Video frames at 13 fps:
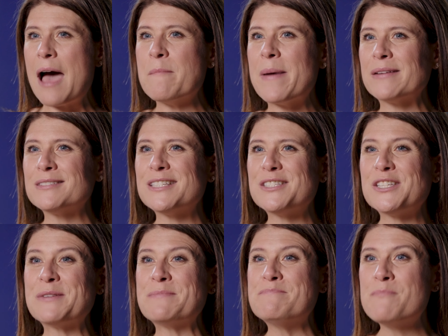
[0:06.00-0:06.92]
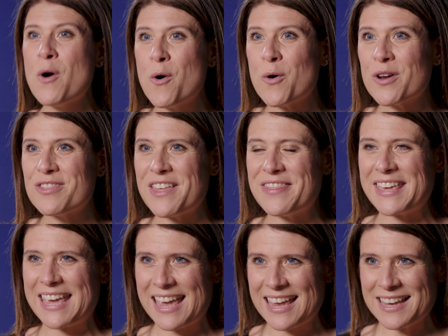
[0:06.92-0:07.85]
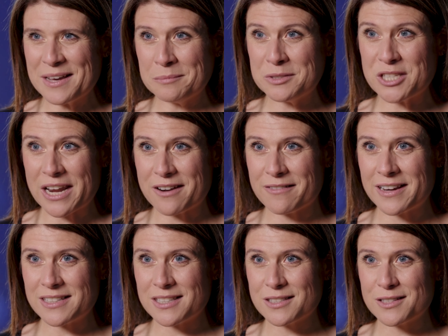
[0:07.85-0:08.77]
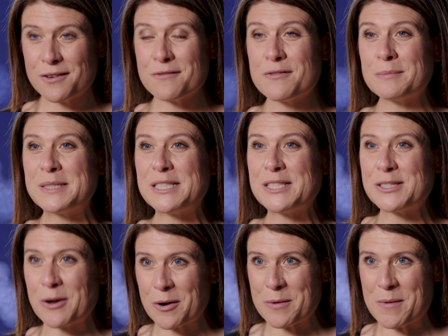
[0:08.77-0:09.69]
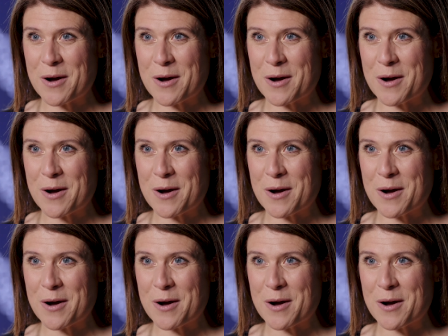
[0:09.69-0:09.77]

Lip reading: amounted to more than the income generated from stock